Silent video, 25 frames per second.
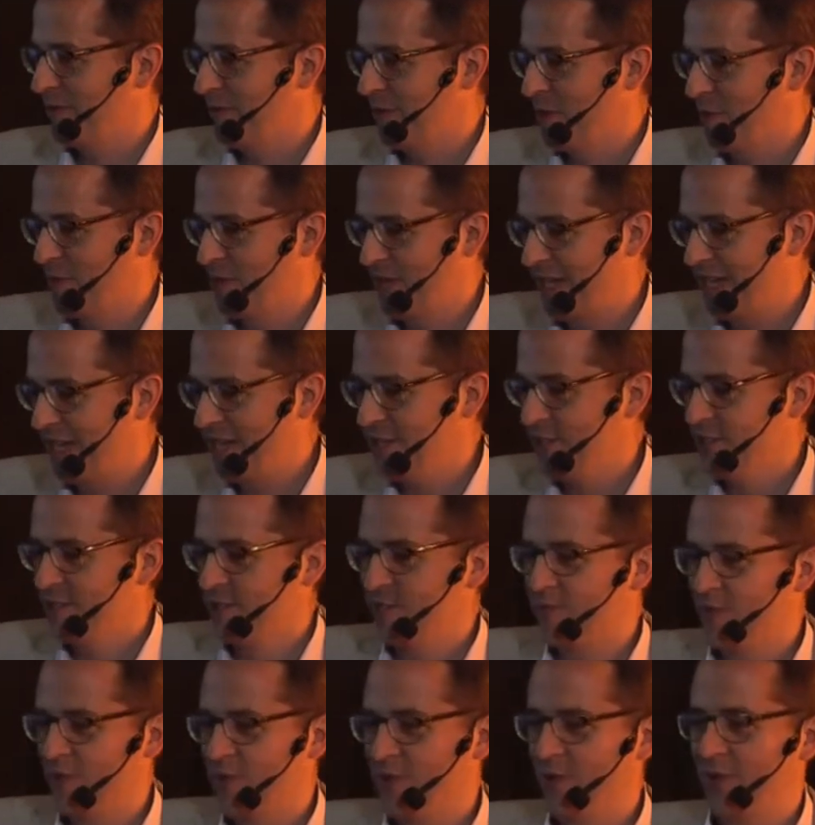the communications
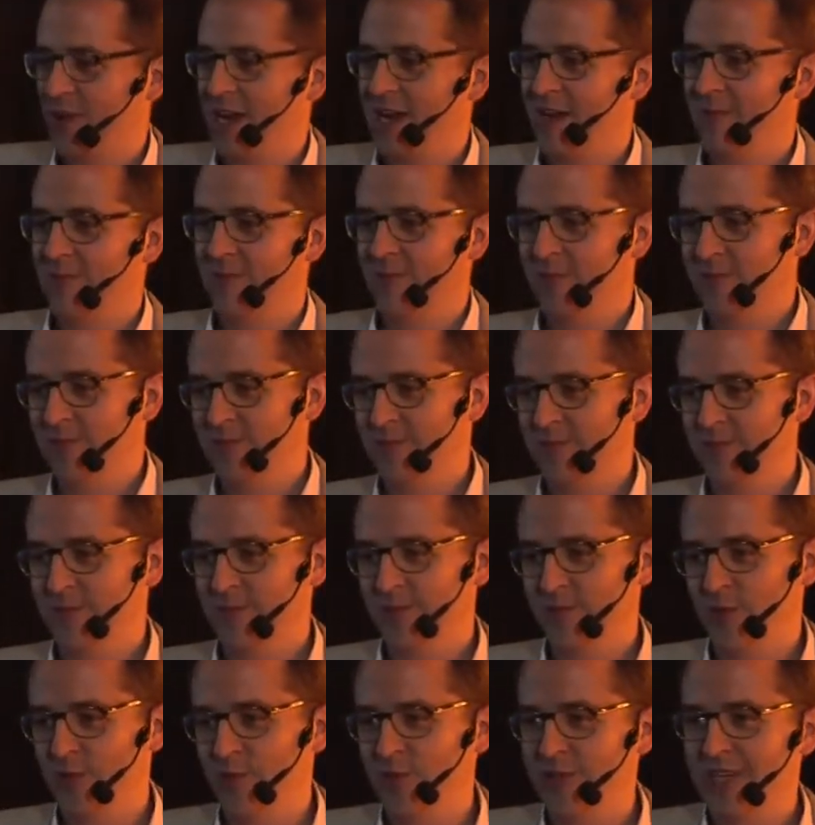program,
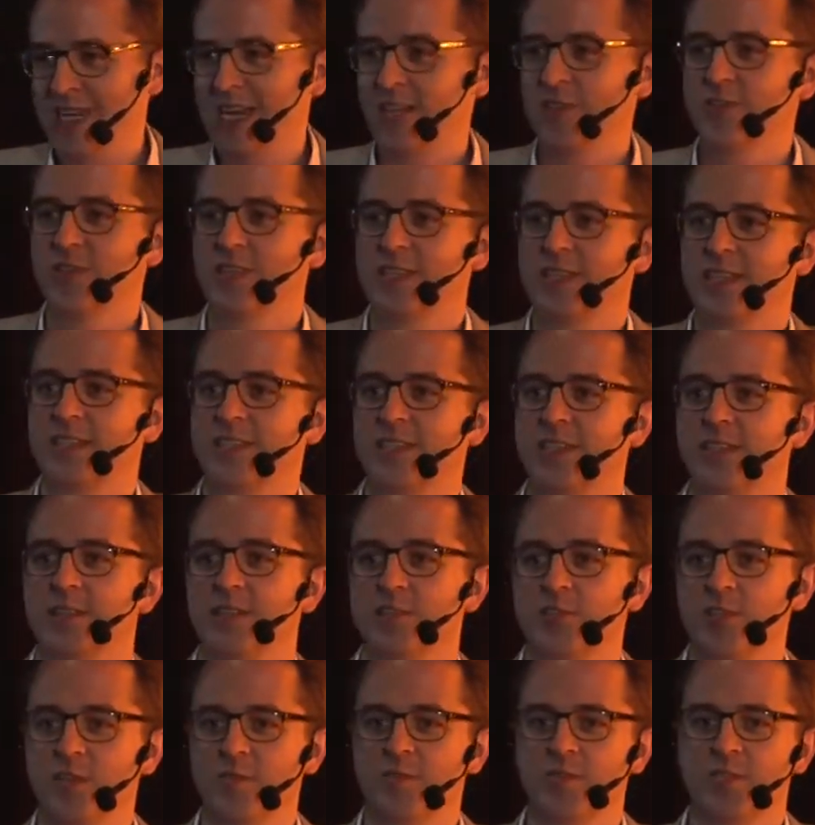or what Actuate did in the
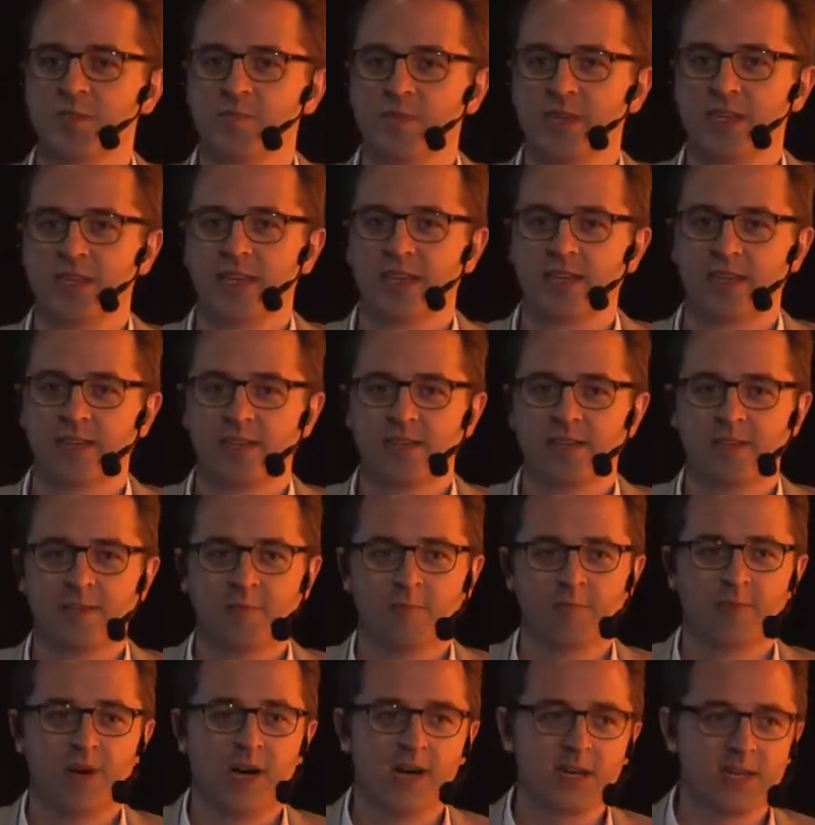German-speaking
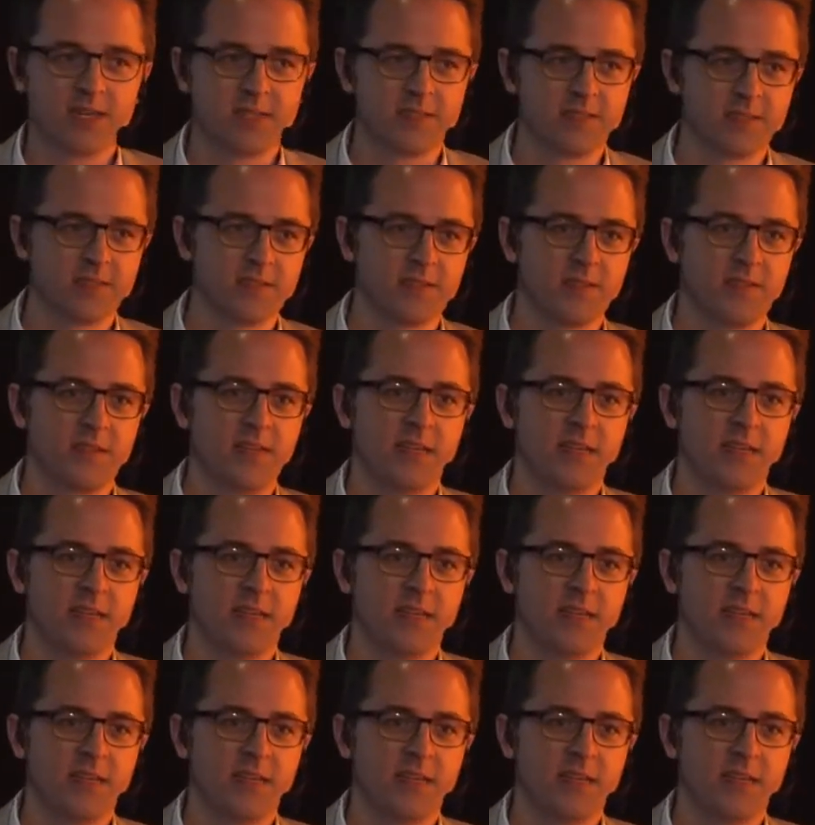markets,